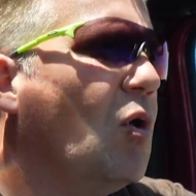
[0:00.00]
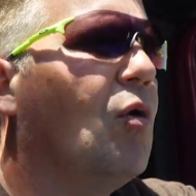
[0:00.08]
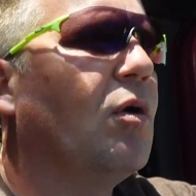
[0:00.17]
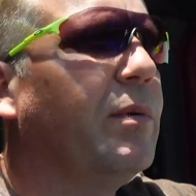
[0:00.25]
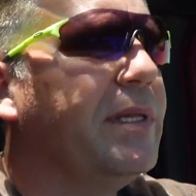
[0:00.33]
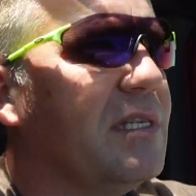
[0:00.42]

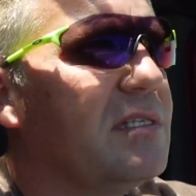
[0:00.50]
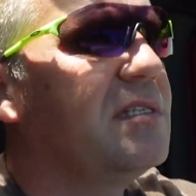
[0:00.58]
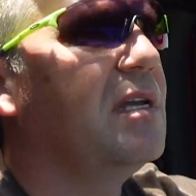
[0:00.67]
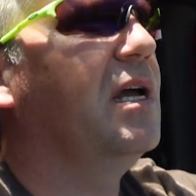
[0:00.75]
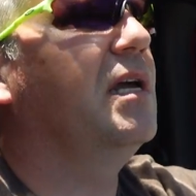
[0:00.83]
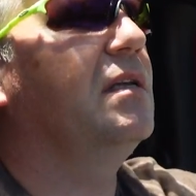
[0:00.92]
or when the
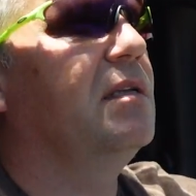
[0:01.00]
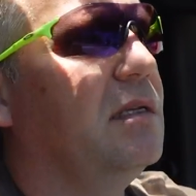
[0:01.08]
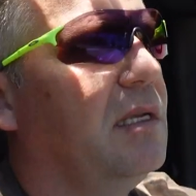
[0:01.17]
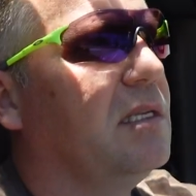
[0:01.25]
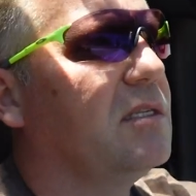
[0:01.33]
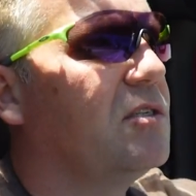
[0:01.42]
sun
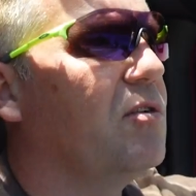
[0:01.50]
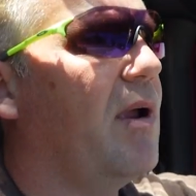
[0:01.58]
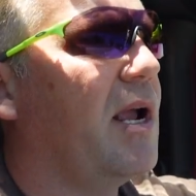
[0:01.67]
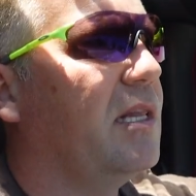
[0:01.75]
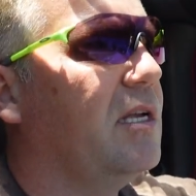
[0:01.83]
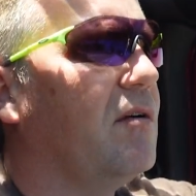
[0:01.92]
is
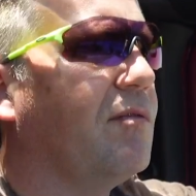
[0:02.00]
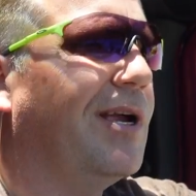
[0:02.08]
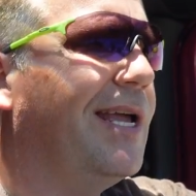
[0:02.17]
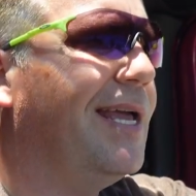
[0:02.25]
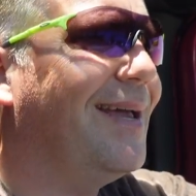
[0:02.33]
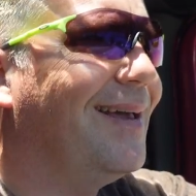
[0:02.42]
directly
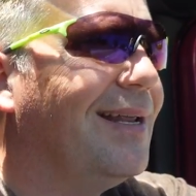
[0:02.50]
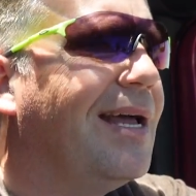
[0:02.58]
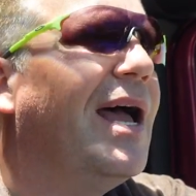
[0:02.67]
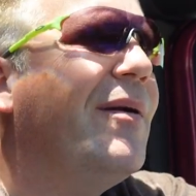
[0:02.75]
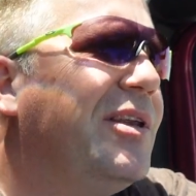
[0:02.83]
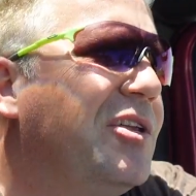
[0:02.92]
overhead.
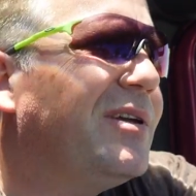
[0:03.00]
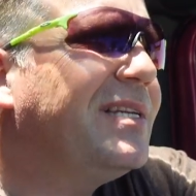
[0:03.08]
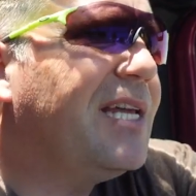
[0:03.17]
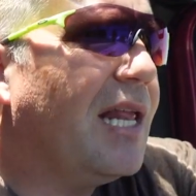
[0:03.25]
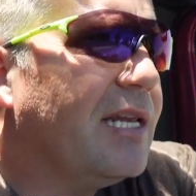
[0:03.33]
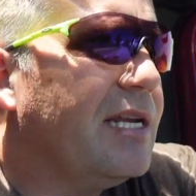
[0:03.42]
I mean, you can
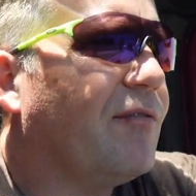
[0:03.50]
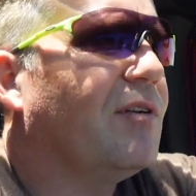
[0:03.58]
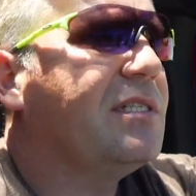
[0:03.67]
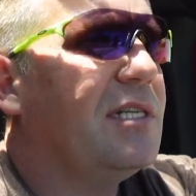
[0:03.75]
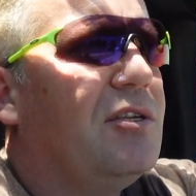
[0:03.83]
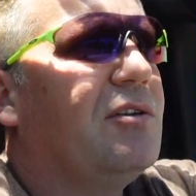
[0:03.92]
tell a
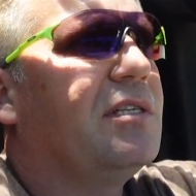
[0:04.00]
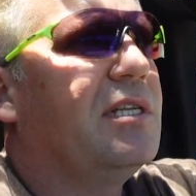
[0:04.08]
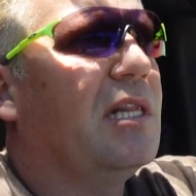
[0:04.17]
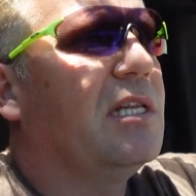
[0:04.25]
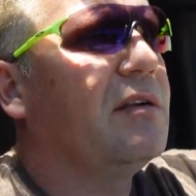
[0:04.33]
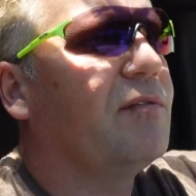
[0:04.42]
difference, and you can
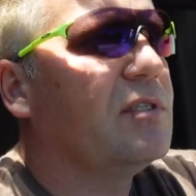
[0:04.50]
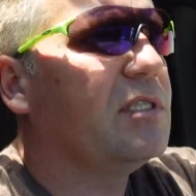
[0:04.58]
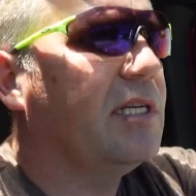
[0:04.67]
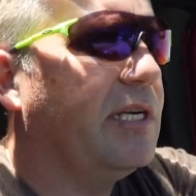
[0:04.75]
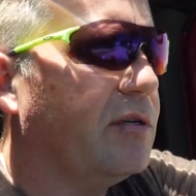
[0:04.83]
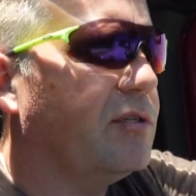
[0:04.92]
tell a difference
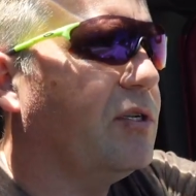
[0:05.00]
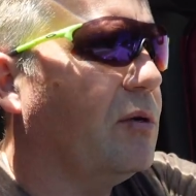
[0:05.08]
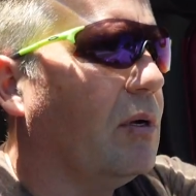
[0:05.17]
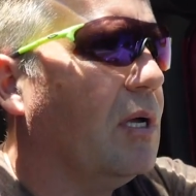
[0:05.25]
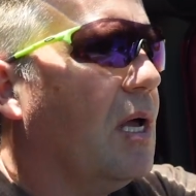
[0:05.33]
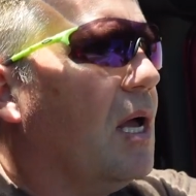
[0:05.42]
in here
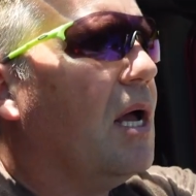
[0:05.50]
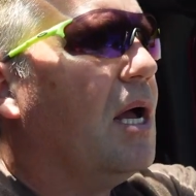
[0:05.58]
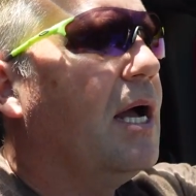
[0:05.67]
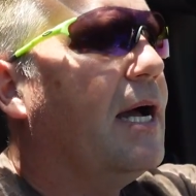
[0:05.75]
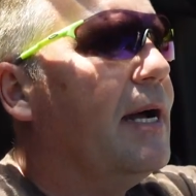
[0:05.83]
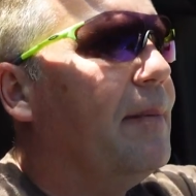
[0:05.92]
too.
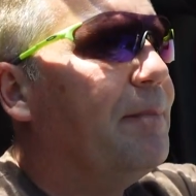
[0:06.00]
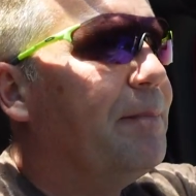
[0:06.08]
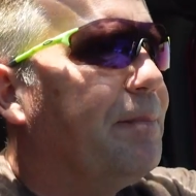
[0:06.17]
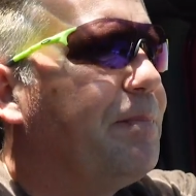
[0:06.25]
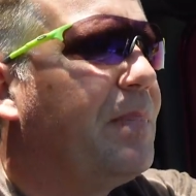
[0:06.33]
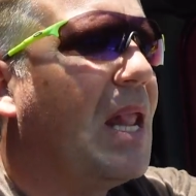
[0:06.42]
Uh,
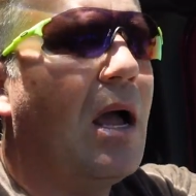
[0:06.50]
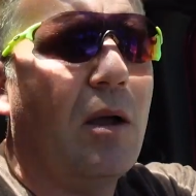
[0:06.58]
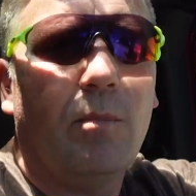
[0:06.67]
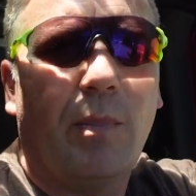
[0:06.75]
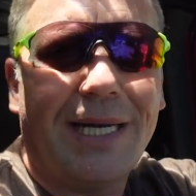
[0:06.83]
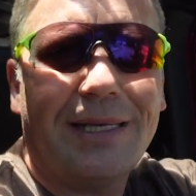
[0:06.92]

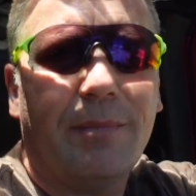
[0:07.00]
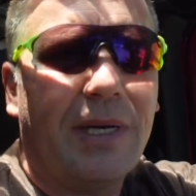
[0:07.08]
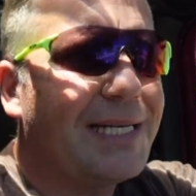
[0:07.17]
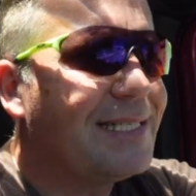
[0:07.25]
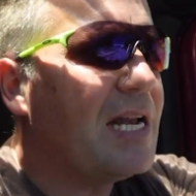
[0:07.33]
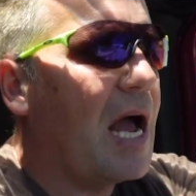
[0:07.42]
but it,
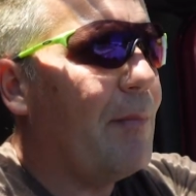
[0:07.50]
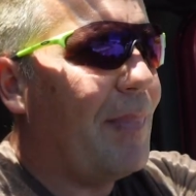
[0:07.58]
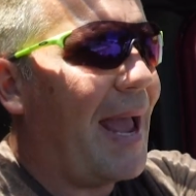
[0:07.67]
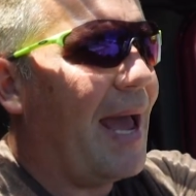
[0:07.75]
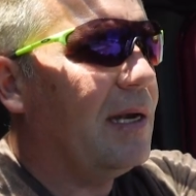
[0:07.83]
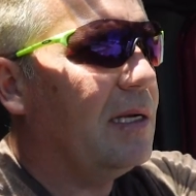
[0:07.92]
but it's not
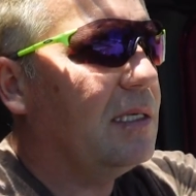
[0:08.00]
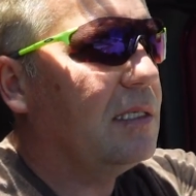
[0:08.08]
bad.